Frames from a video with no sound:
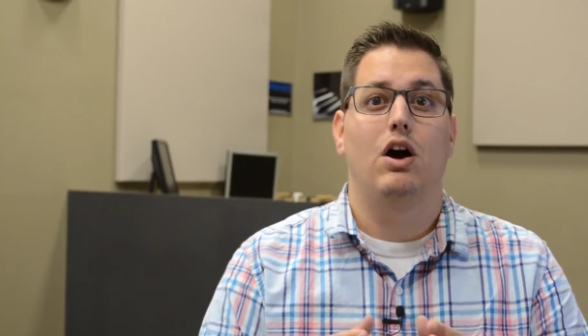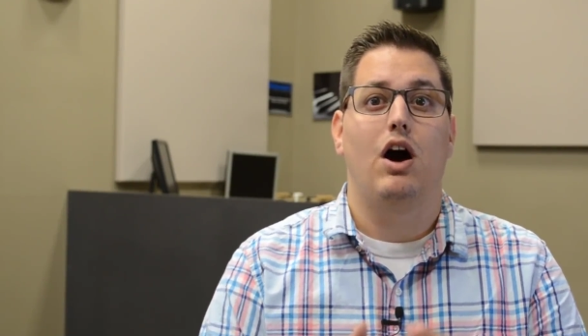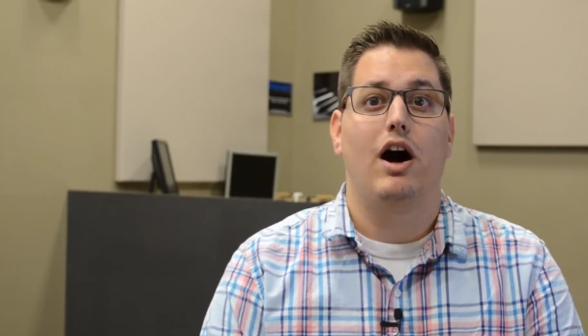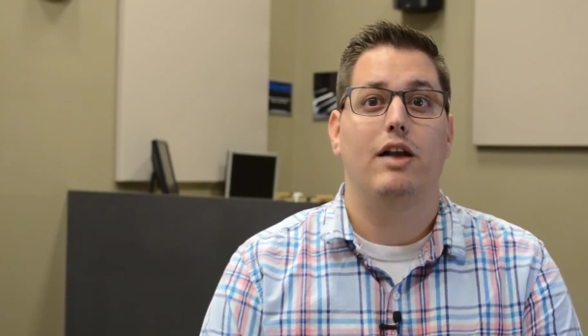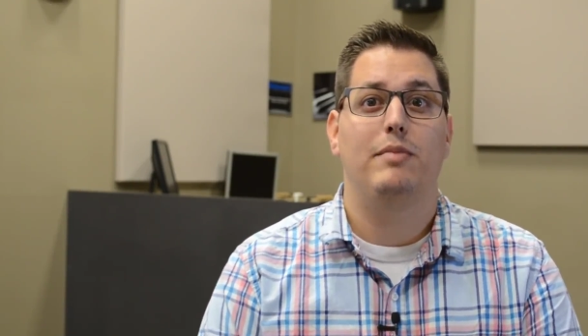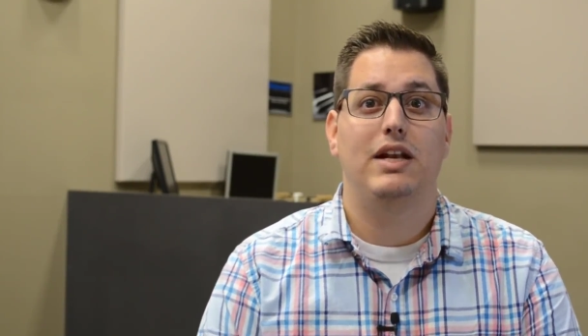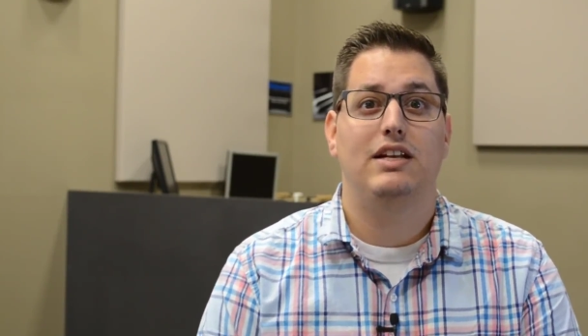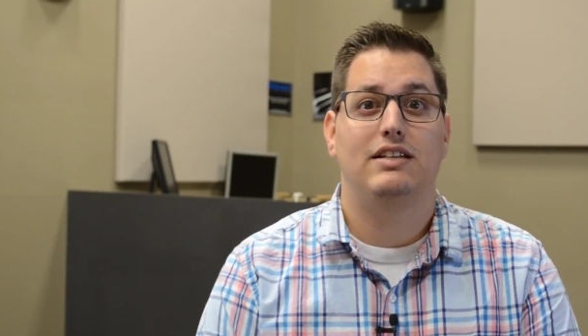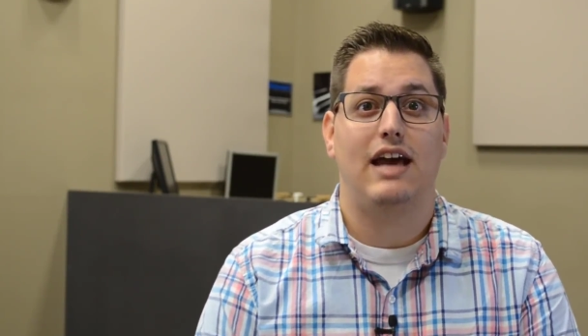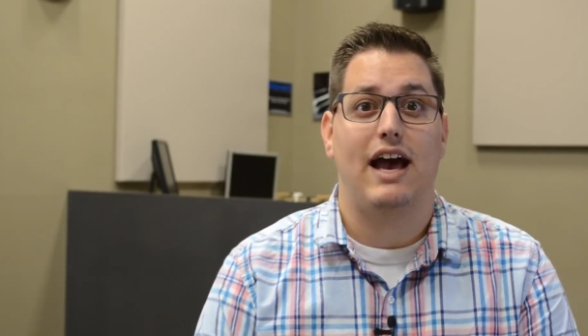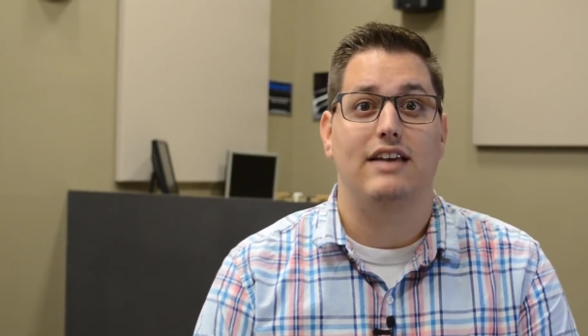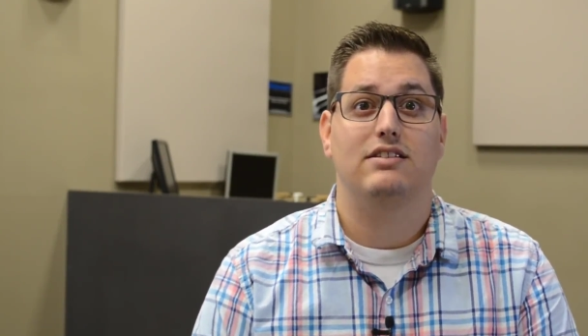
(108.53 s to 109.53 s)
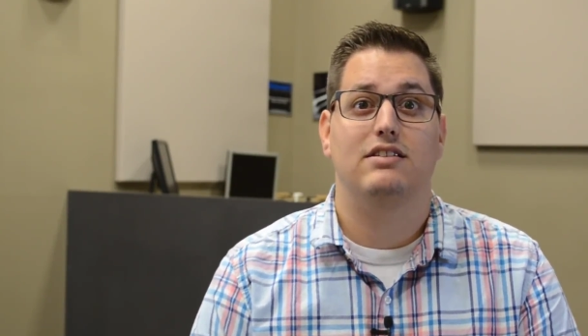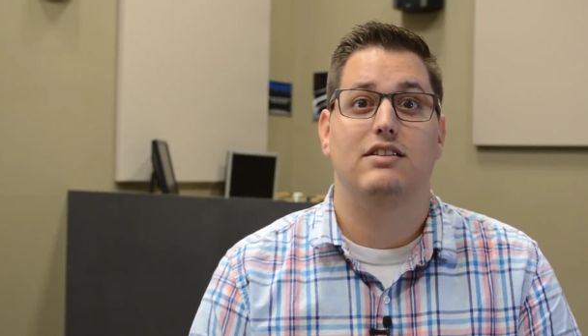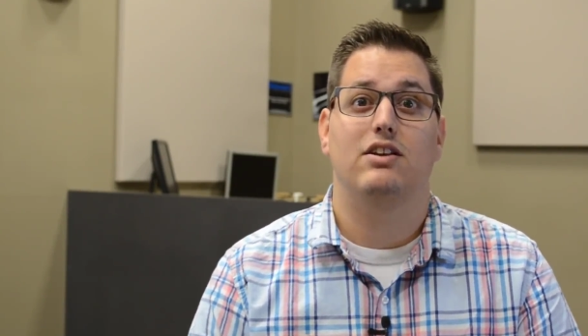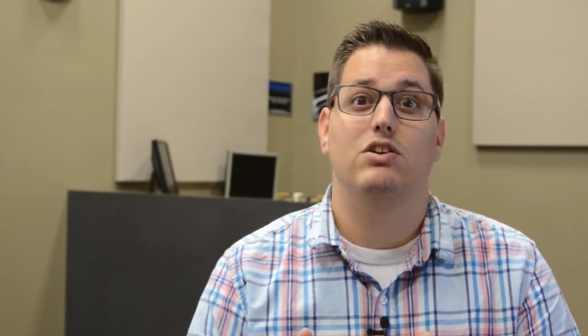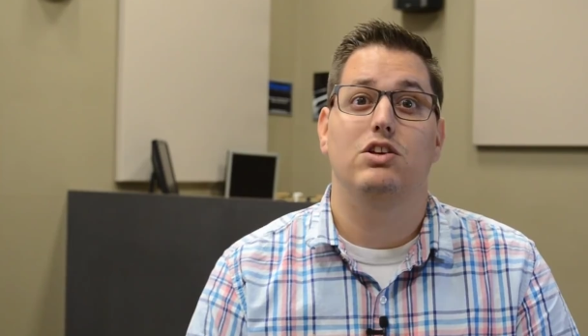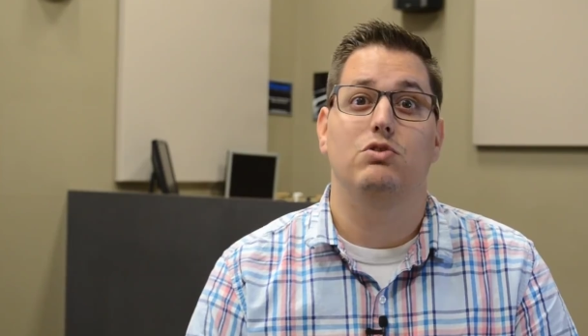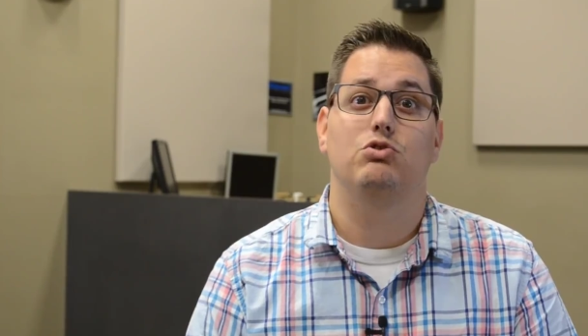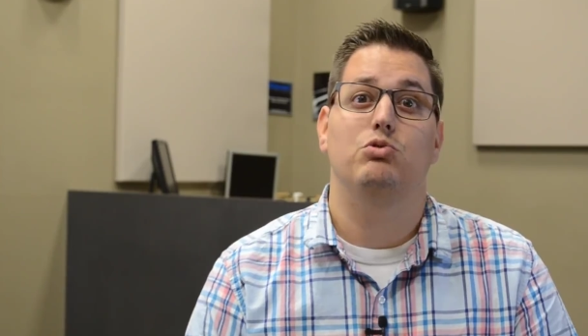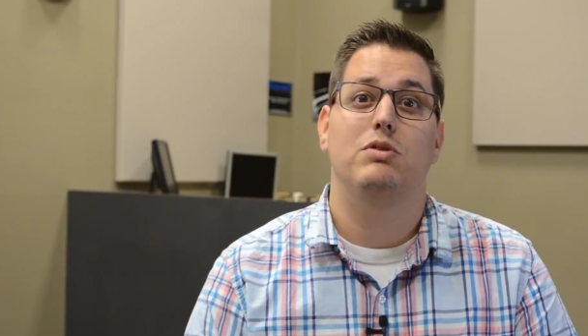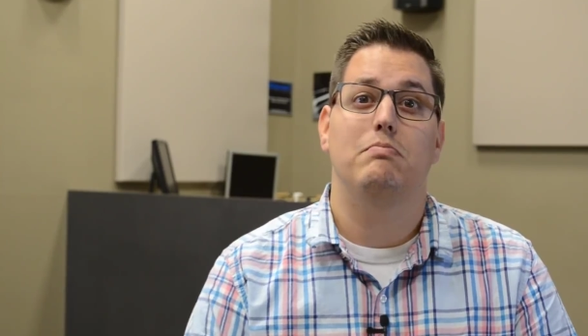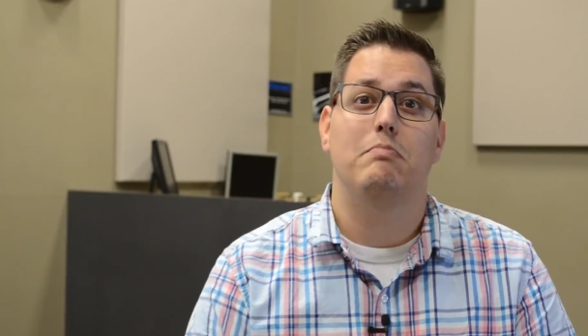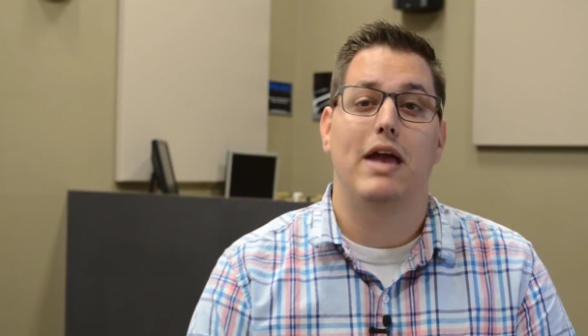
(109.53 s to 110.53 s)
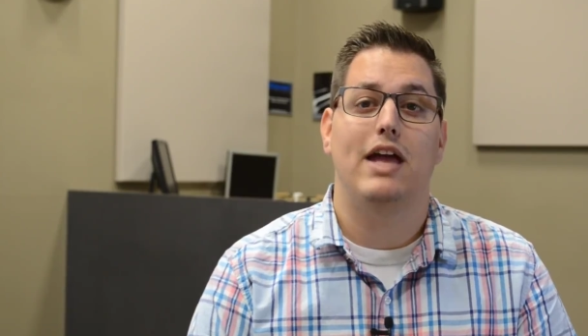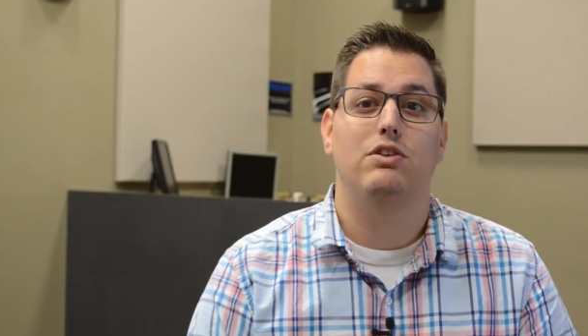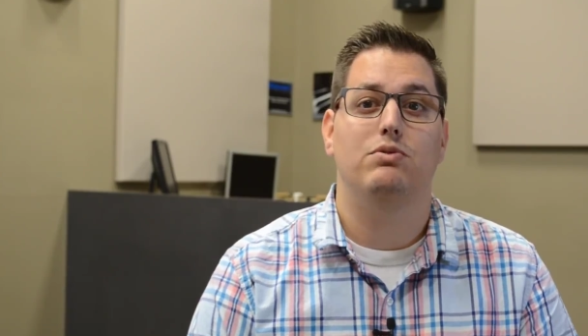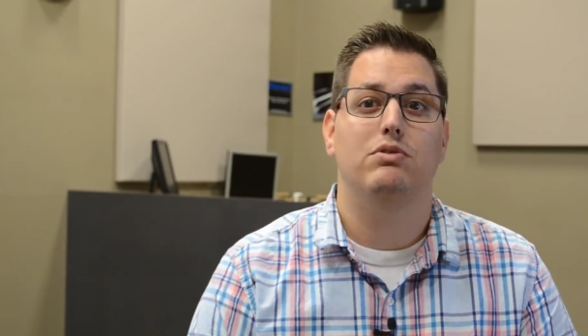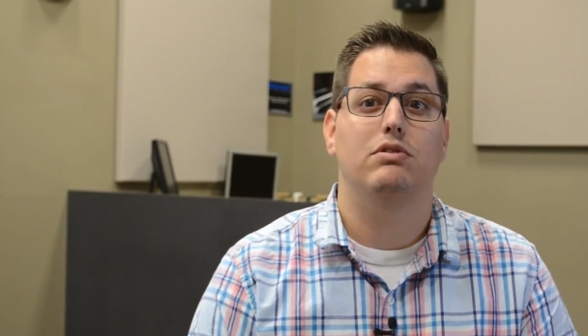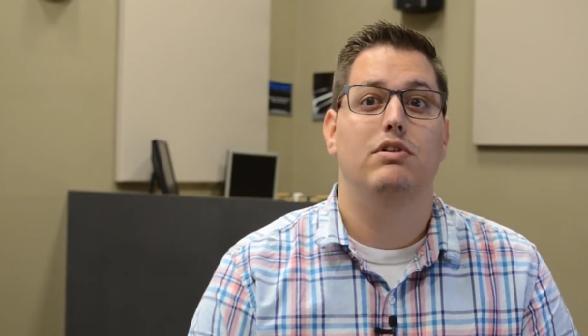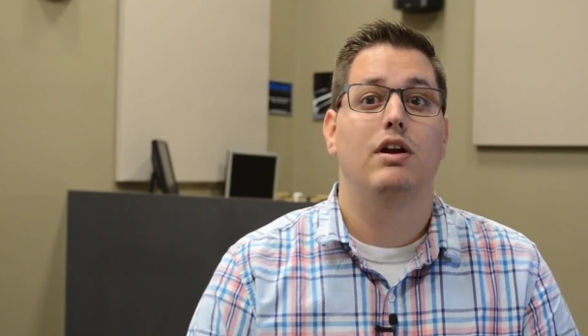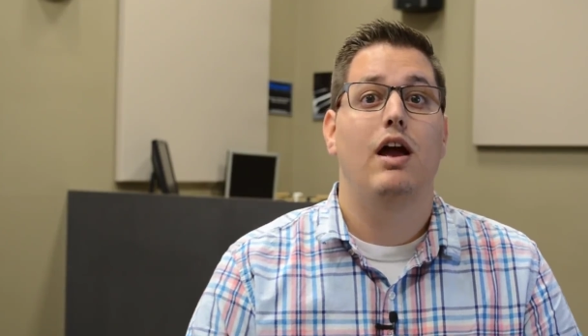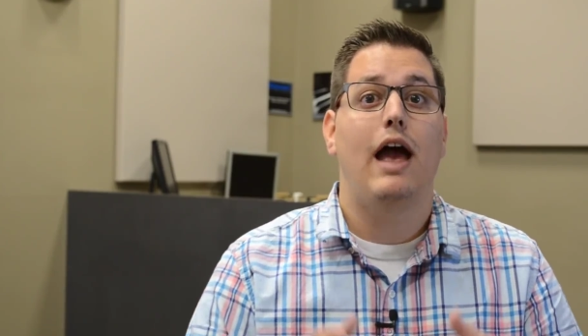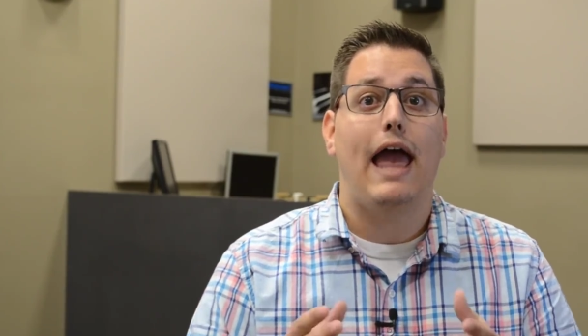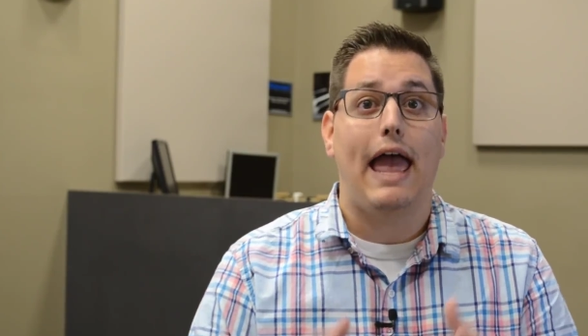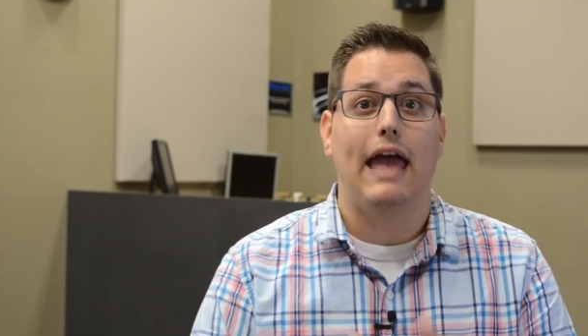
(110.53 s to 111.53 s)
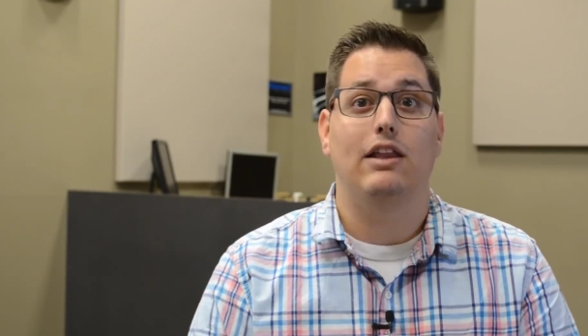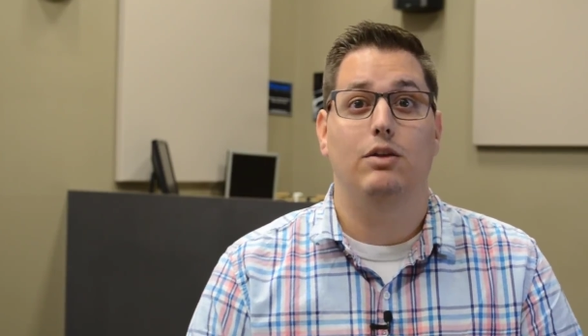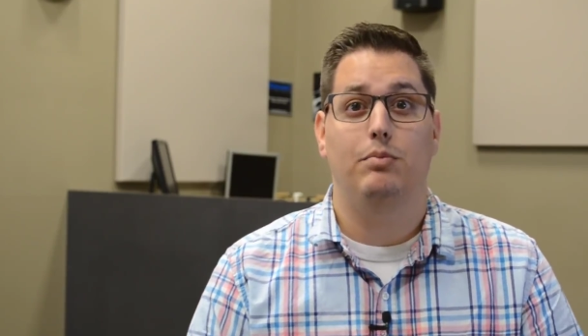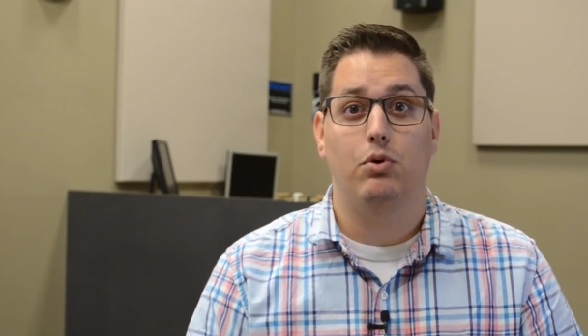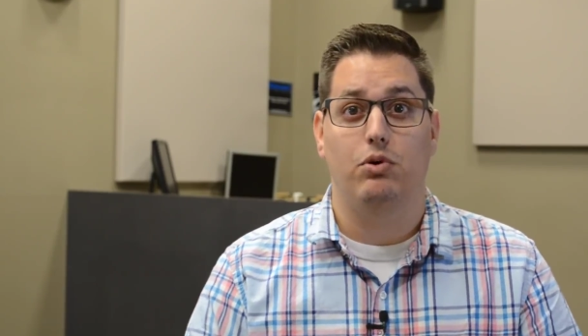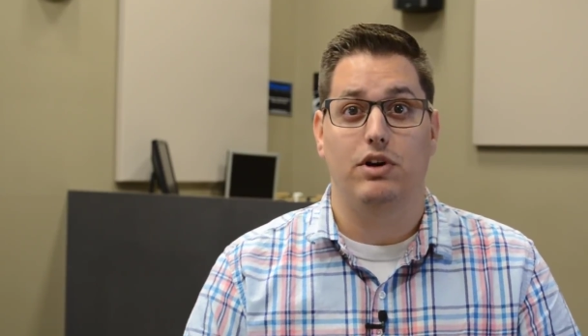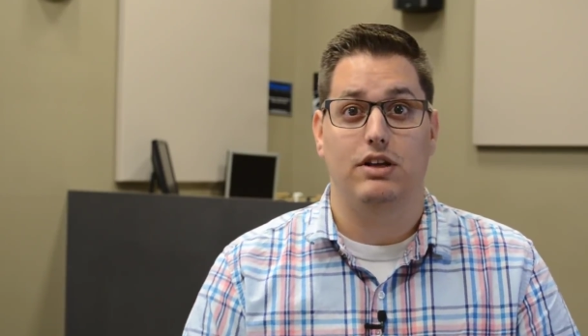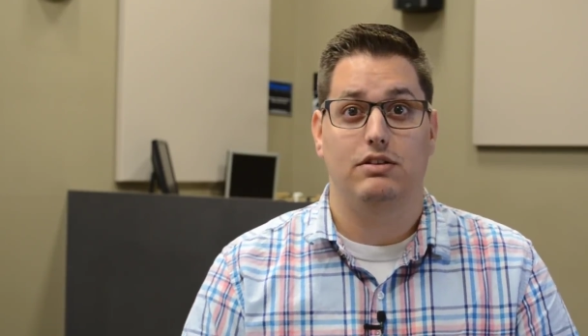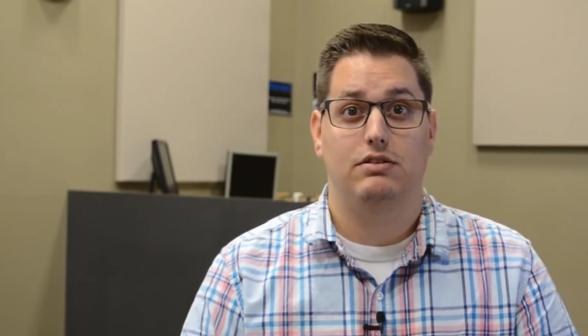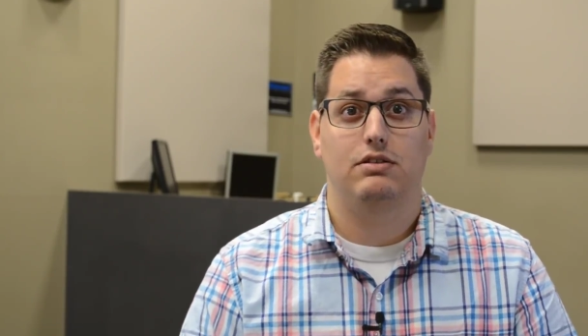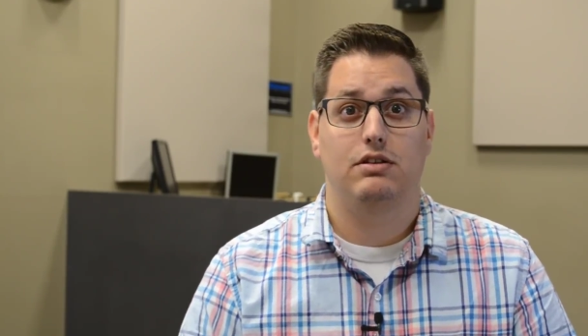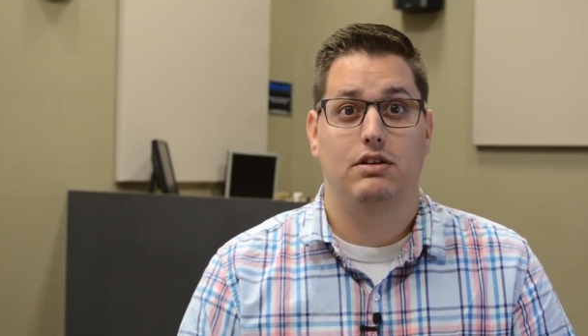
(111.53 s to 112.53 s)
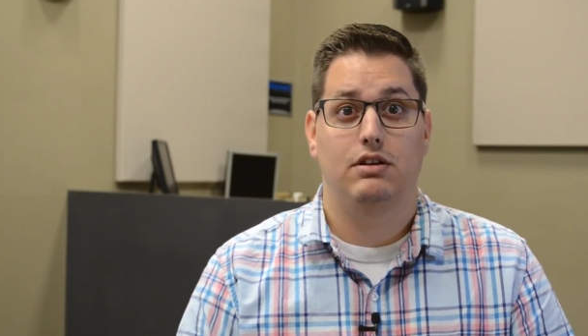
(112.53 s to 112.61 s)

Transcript: automating tasks that are usually manual and laborious.